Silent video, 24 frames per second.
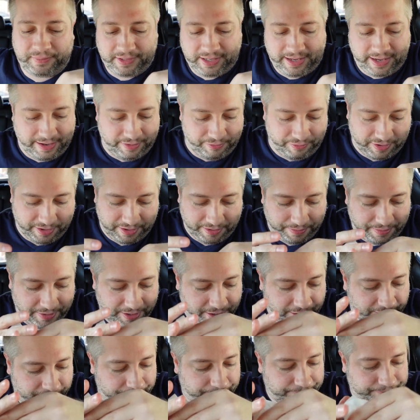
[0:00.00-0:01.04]
I had
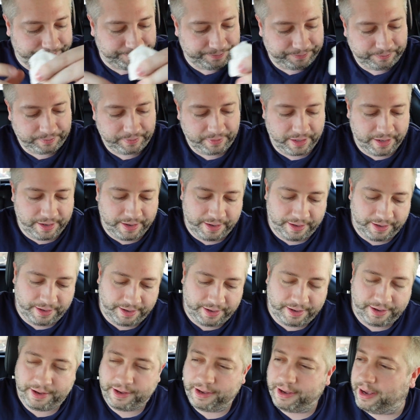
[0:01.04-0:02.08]
Whataburger.
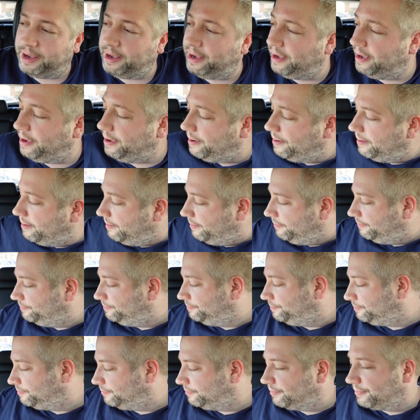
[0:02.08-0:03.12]
Uh,
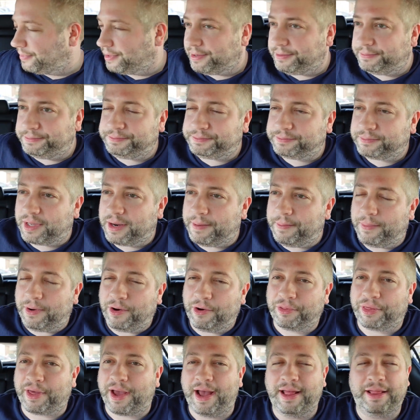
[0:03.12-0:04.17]

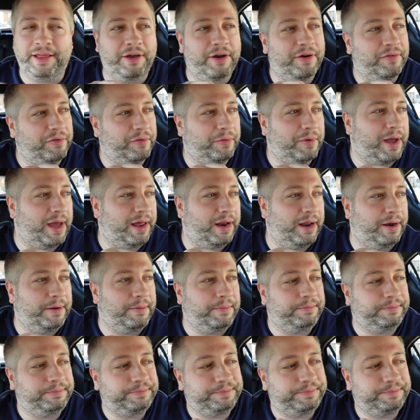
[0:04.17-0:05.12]
both highly overrated.